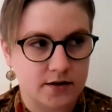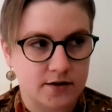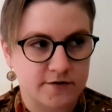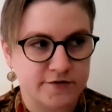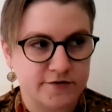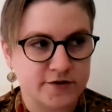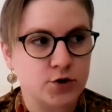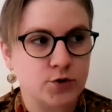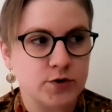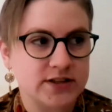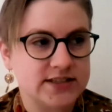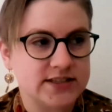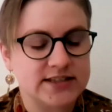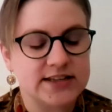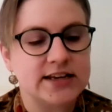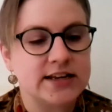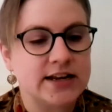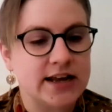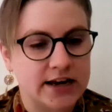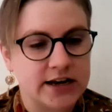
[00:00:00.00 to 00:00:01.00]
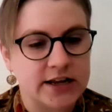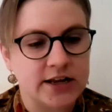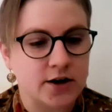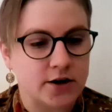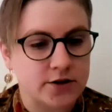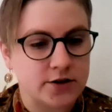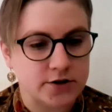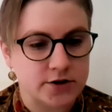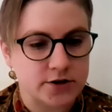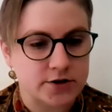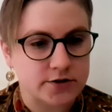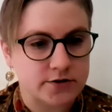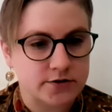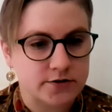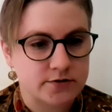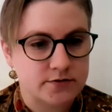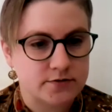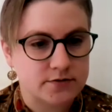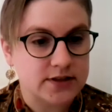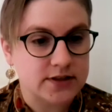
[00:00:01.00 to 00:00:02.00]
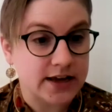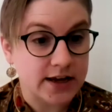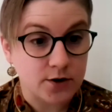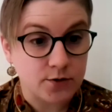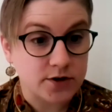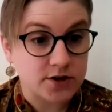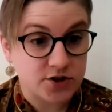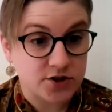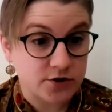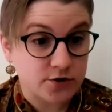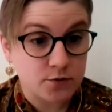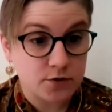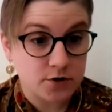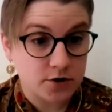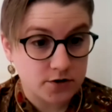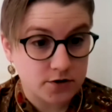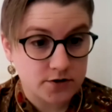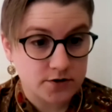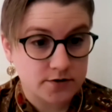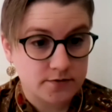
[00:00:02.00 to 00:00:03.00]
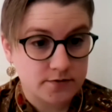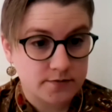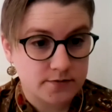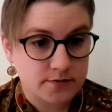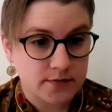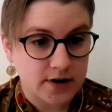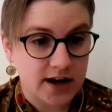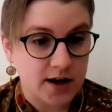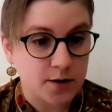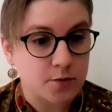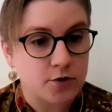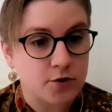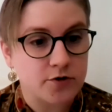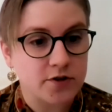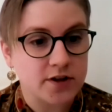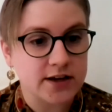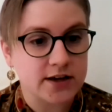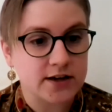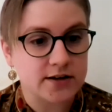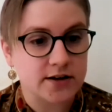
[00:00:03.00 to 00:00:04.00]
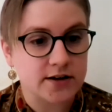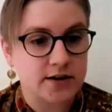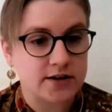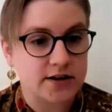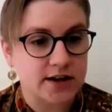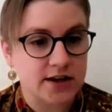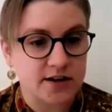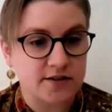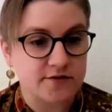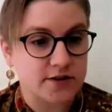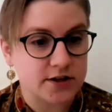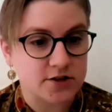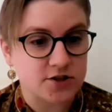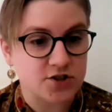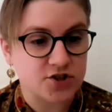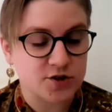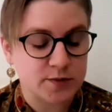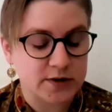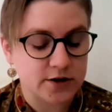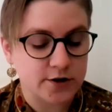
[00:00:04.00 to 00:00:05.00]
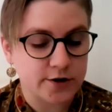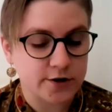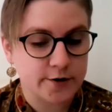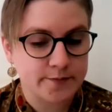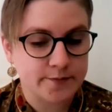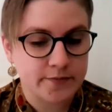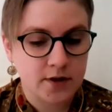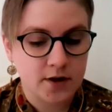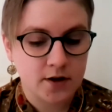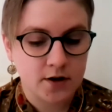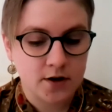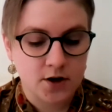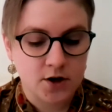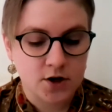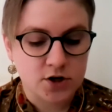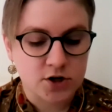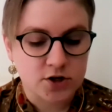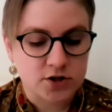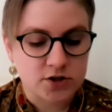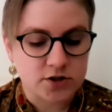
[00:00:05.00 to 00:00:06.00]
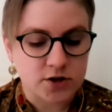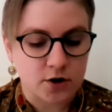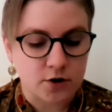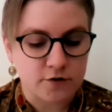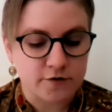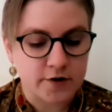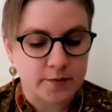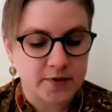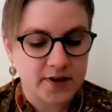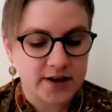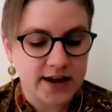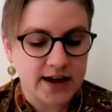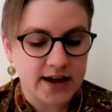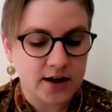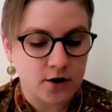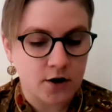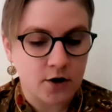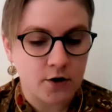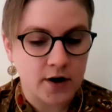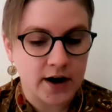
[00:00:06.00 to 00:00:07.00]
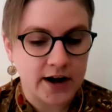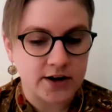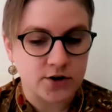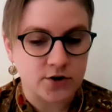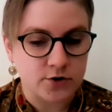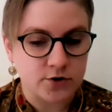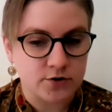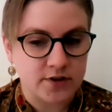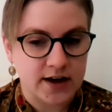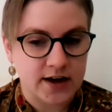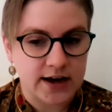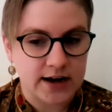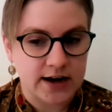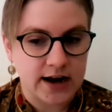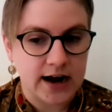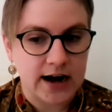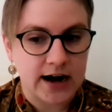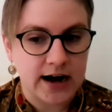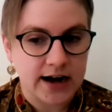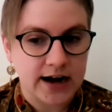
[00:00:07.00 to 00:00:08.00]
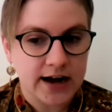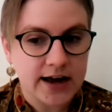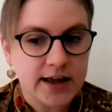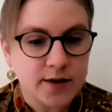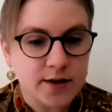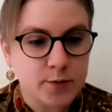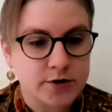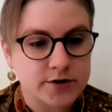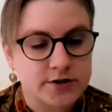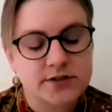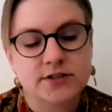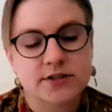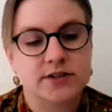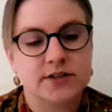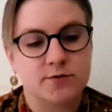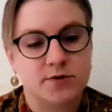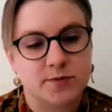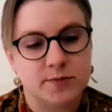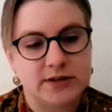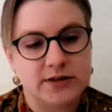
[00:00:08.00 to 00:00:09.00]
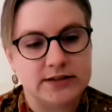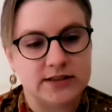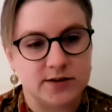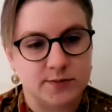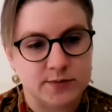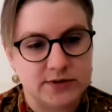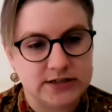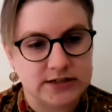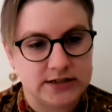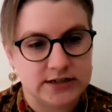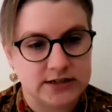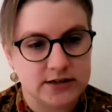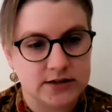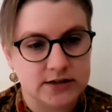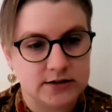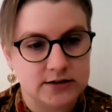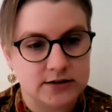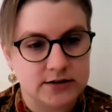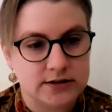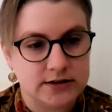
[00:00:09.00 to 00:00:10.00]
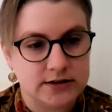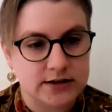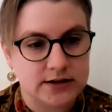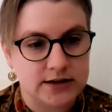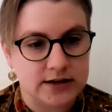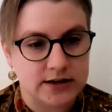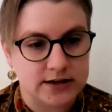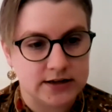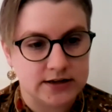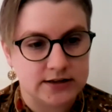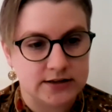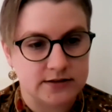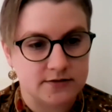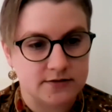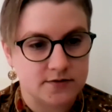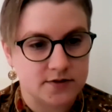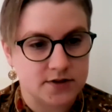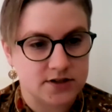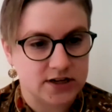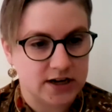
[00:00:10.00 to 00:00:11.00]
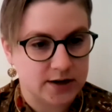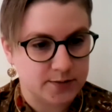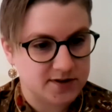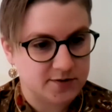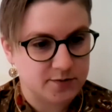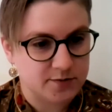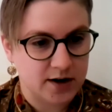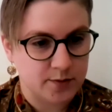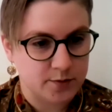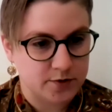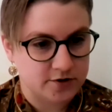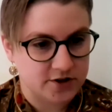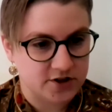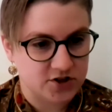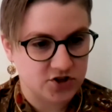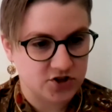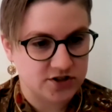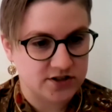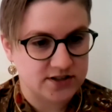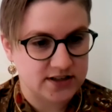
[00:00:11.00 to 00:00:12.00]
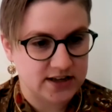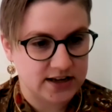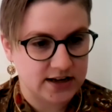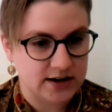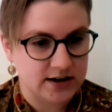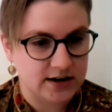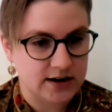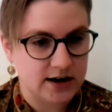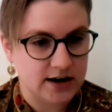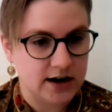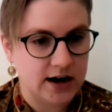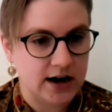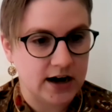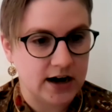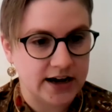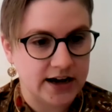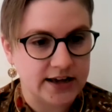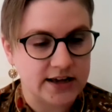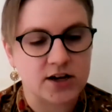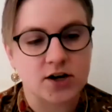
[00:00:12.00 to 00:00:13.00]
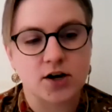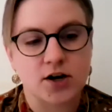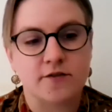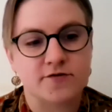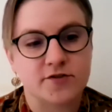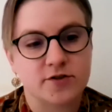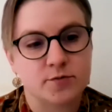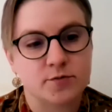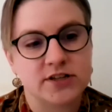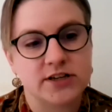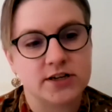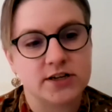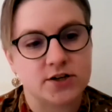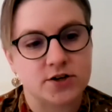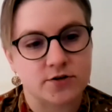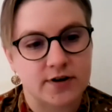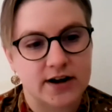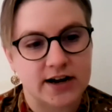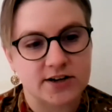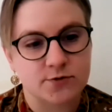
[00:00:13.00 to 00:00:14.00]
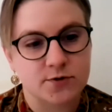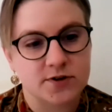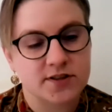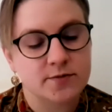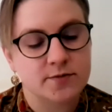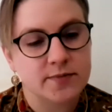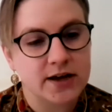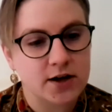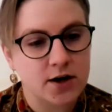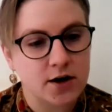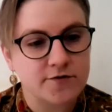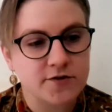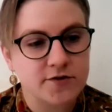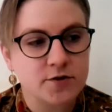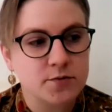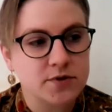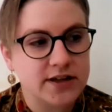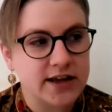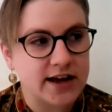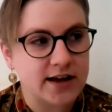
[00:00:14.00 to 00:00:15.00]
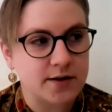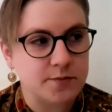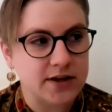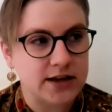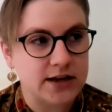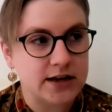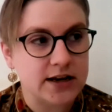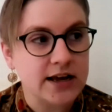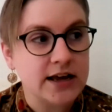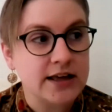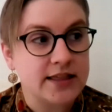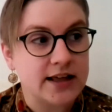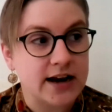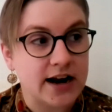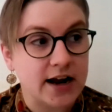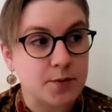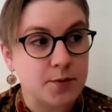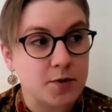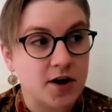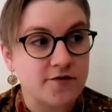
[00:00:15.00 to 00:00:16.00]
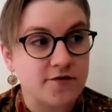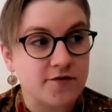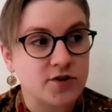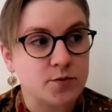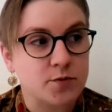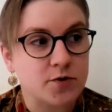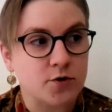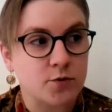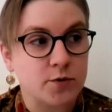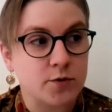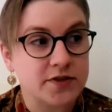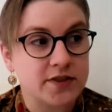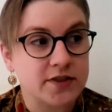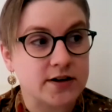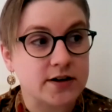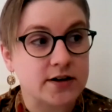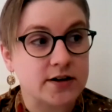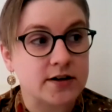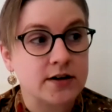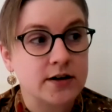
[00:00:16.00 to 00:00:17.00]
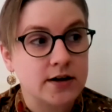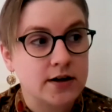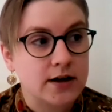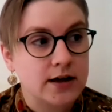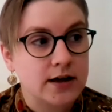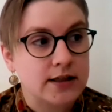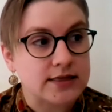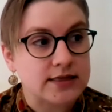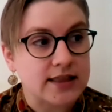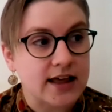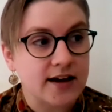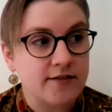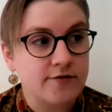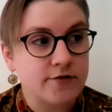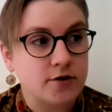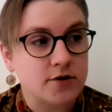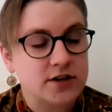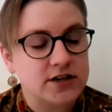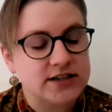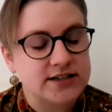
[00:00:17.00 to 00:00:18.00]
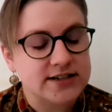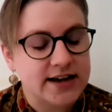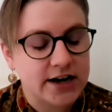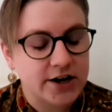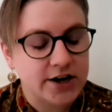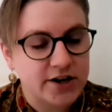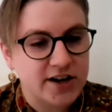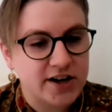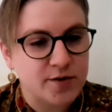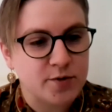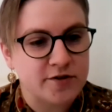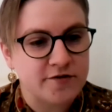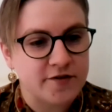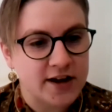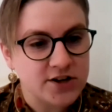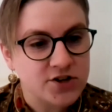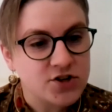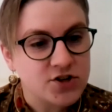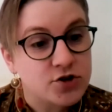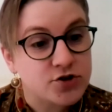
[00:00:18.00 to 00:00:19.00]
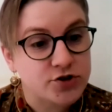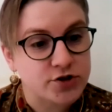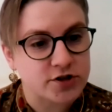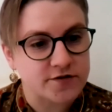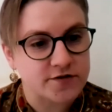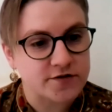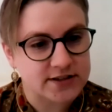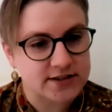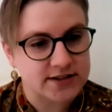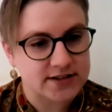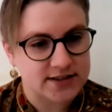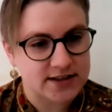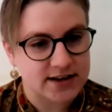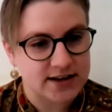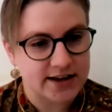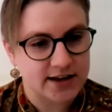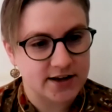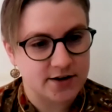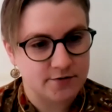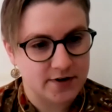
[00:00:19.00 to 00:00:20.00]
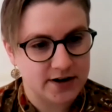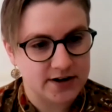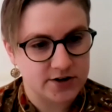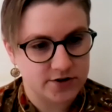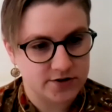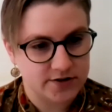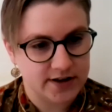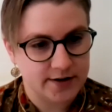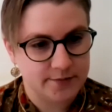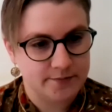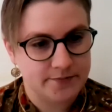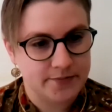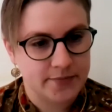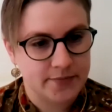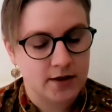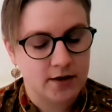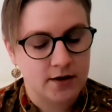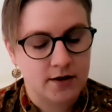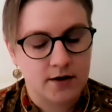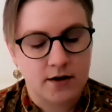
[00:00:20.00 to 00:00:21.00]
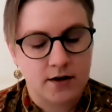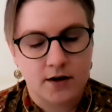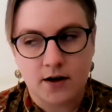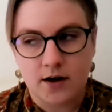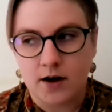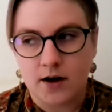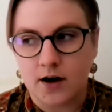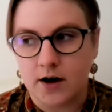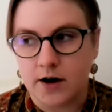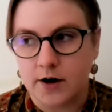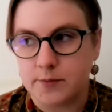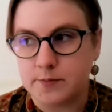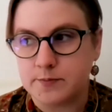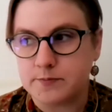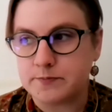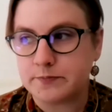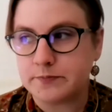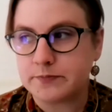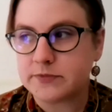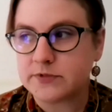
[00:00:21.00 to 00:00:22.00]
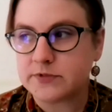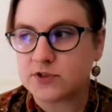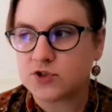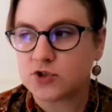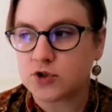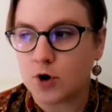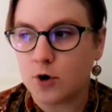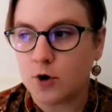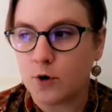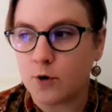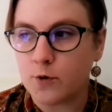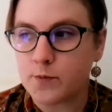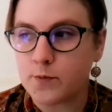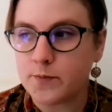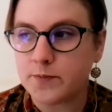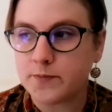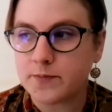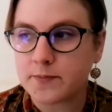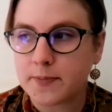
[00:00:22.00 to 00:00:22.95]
fluency in any other language in the world. I'm only a native English speaker. So from the get-go, I knew that I personally would be limited in the types of populations that I can comfortably interact with. And by comfortably, I mean that I am comfortable with the level and integrity of professional services that I can render them. So